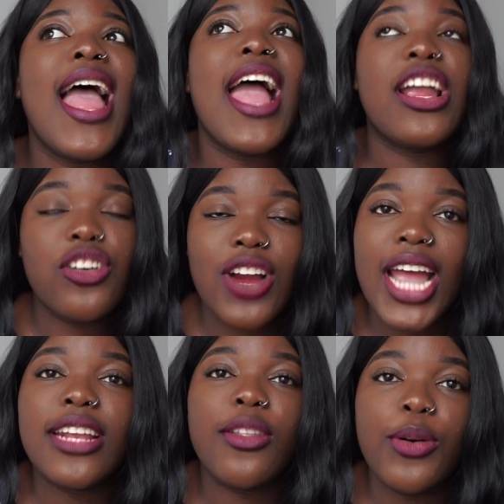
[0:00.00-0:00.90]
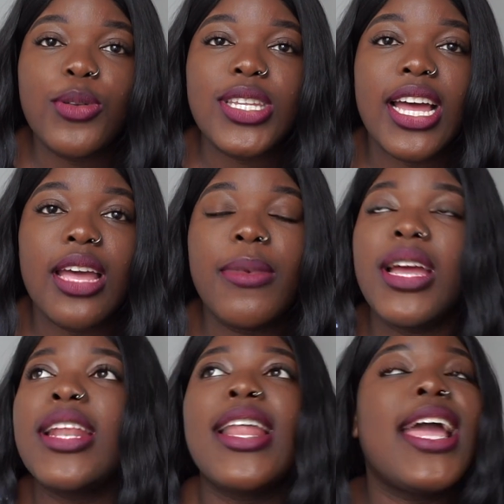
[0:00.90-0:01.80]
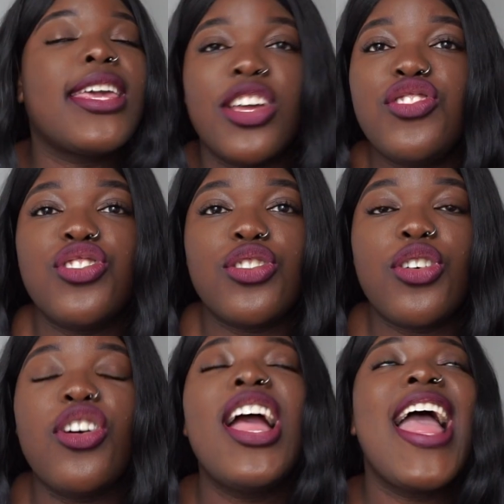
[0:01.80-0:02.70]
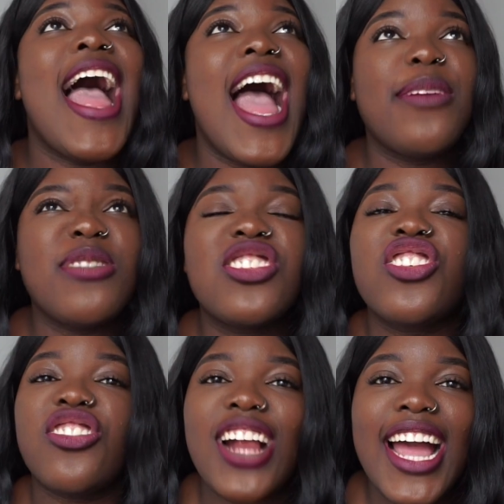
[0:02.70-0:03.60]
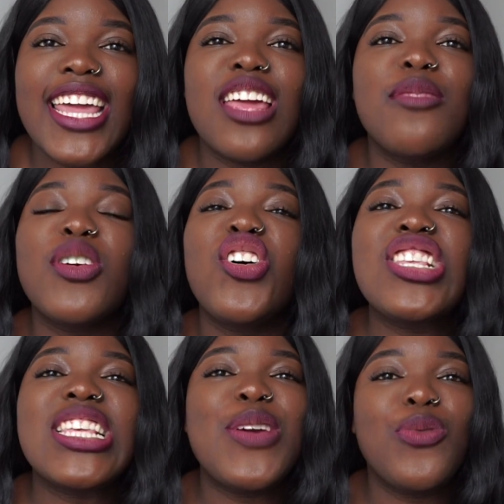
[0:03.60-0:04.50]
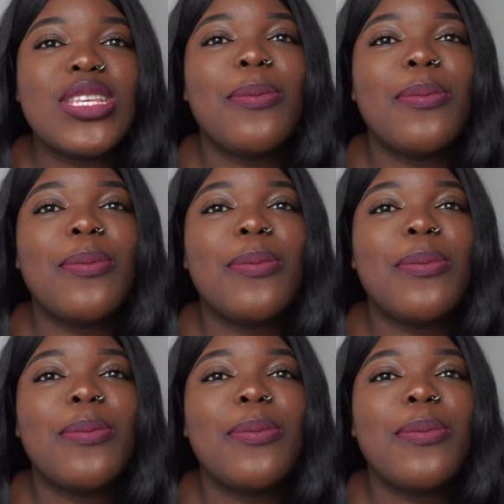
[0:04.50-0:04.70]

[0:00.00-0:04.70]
I cried the whole time and I kid you not, I was crying because it was